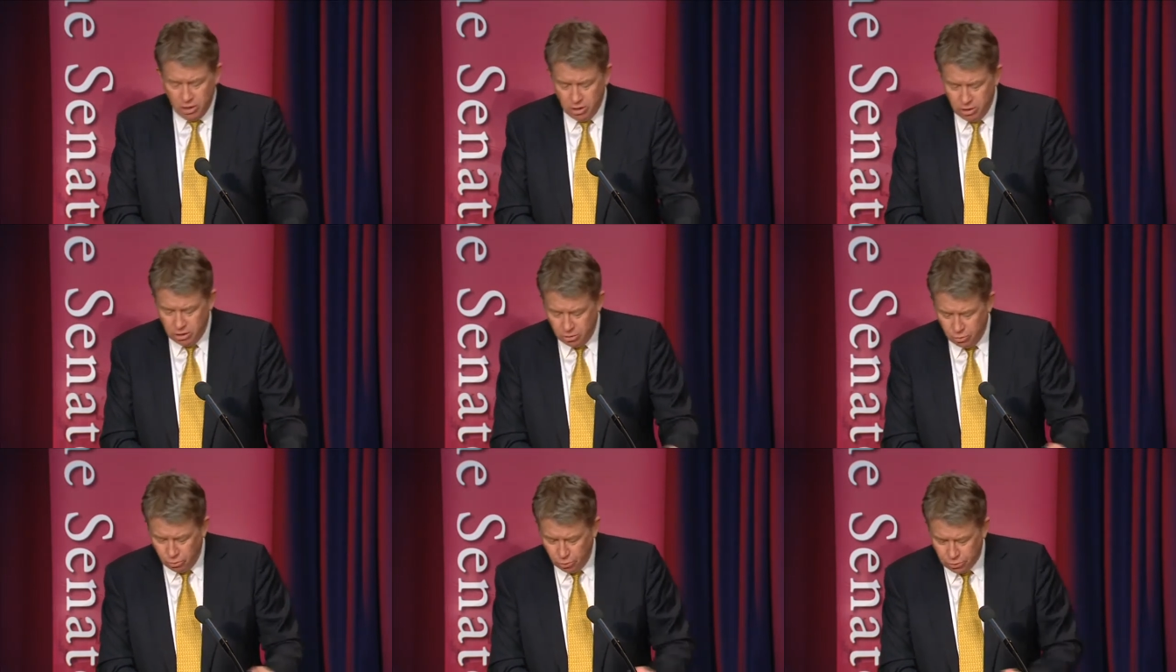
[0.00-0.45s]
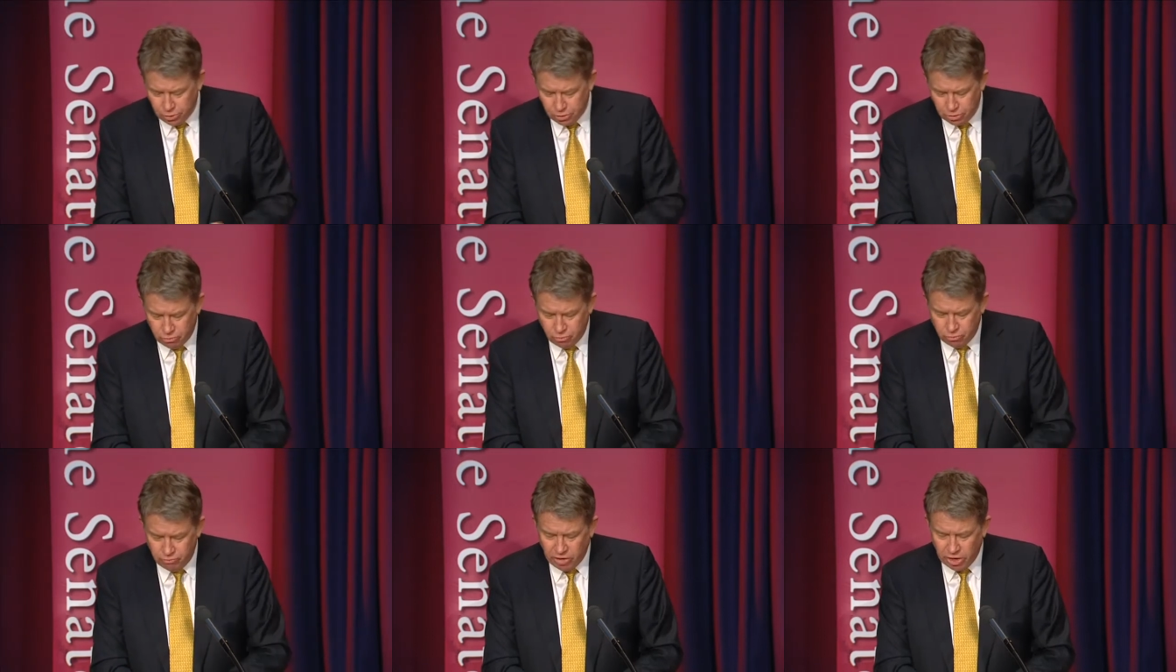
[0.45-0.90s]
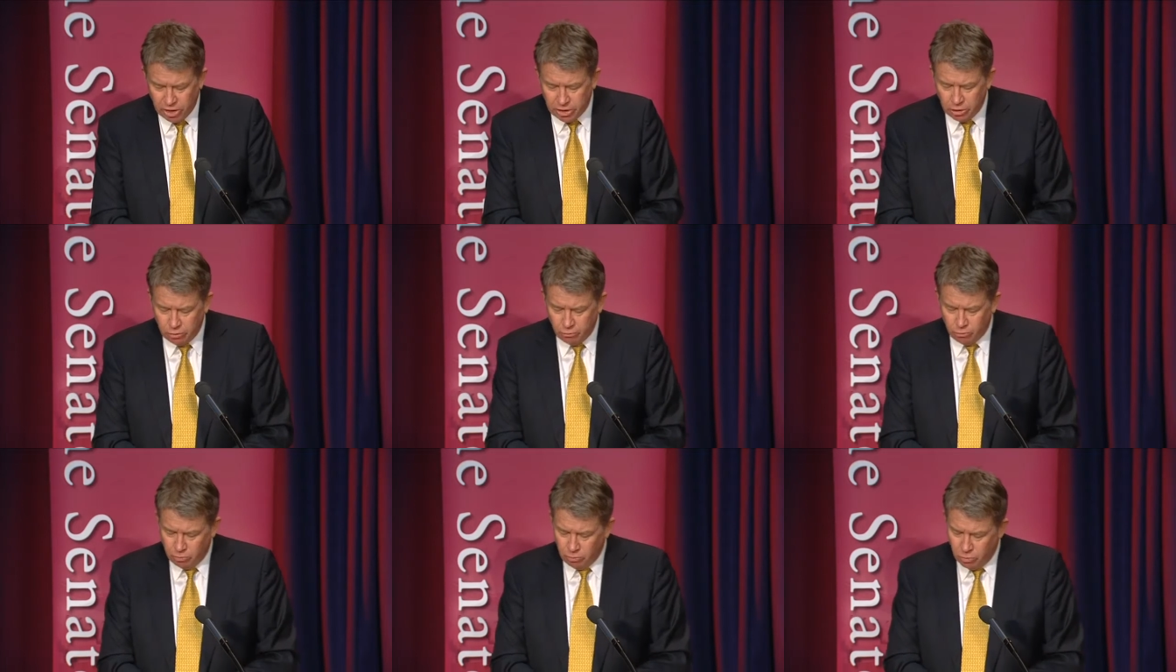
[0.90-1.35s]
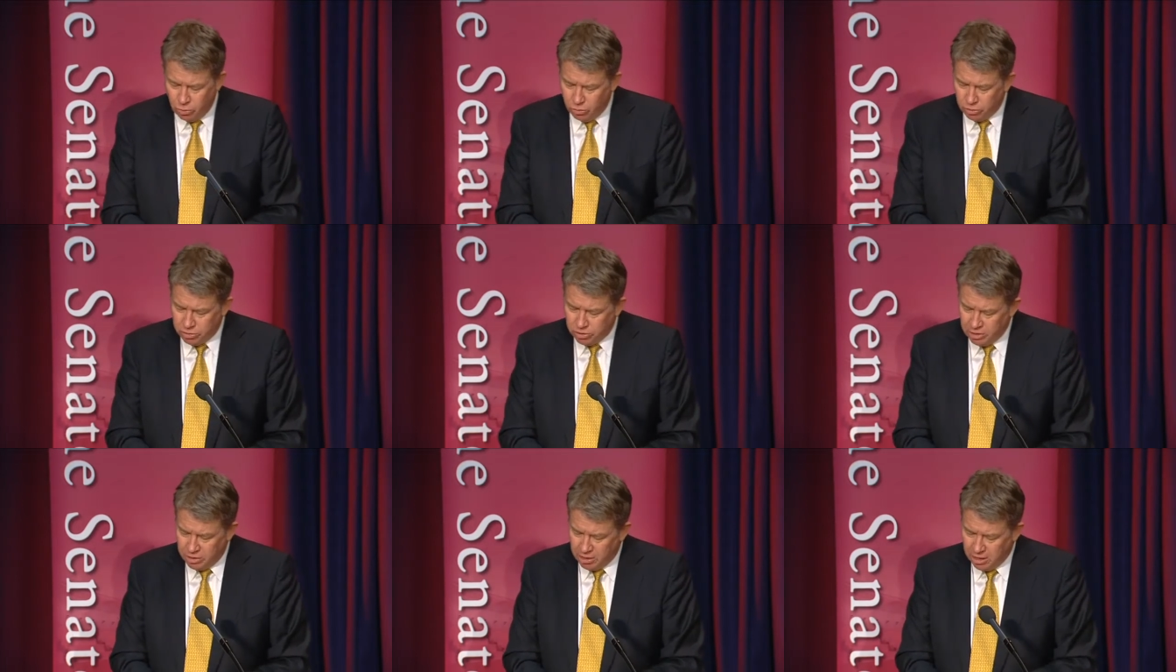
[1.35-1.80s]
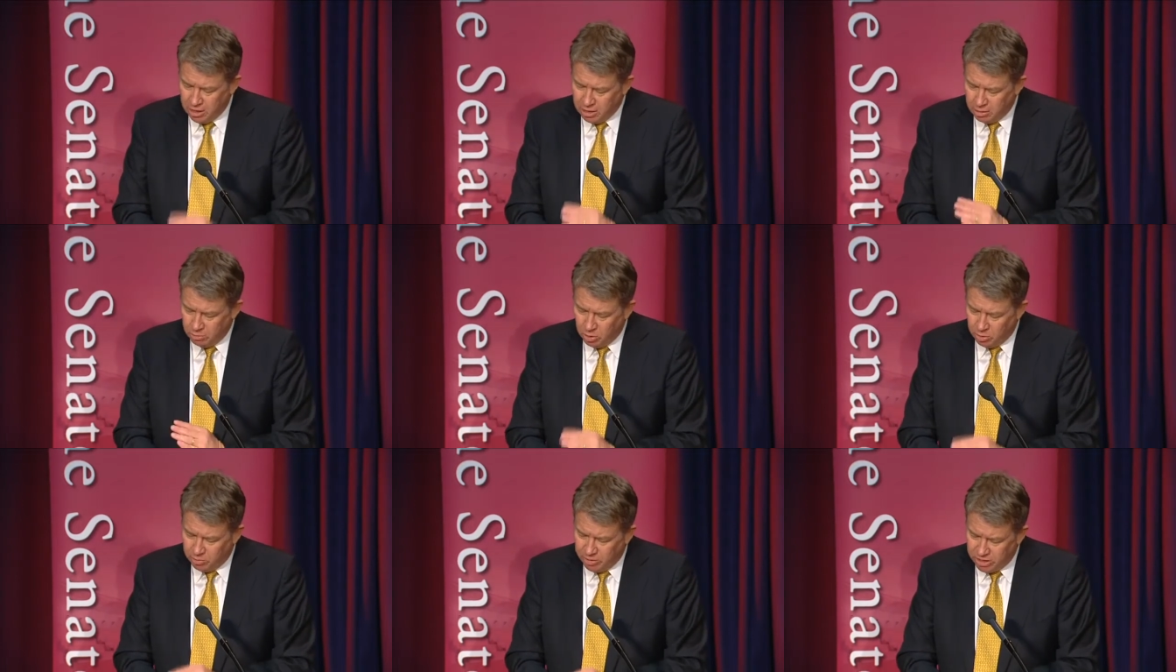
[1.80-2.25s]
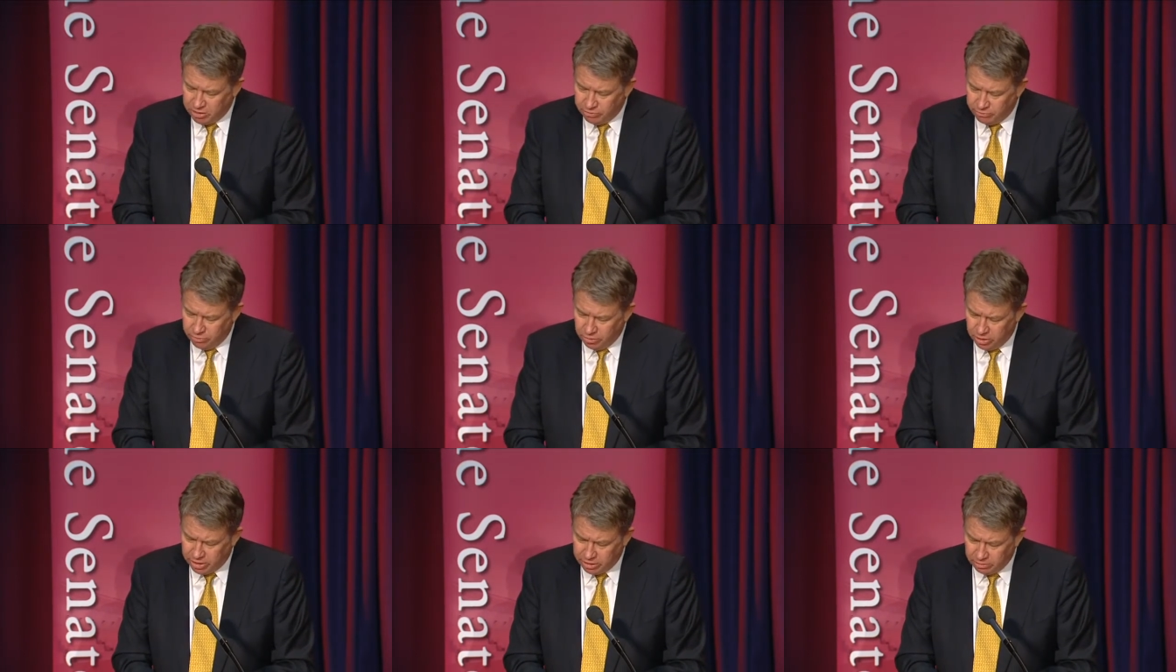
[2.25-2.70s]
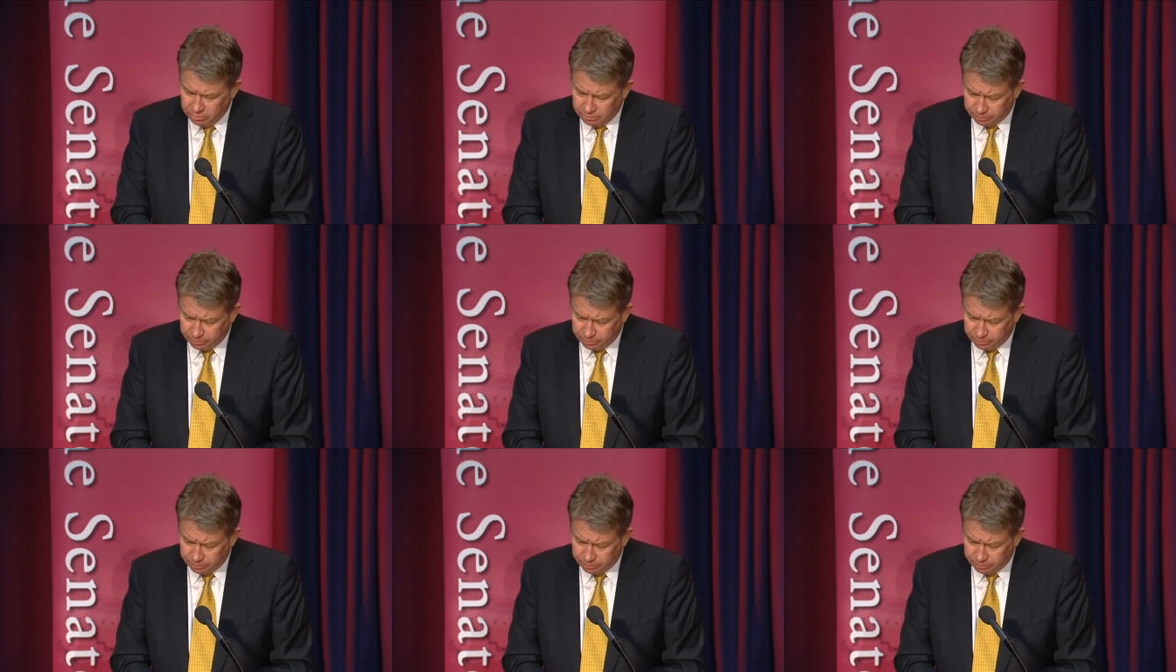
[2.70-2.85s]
the Northcote Trevelyan report and, and implement it fully.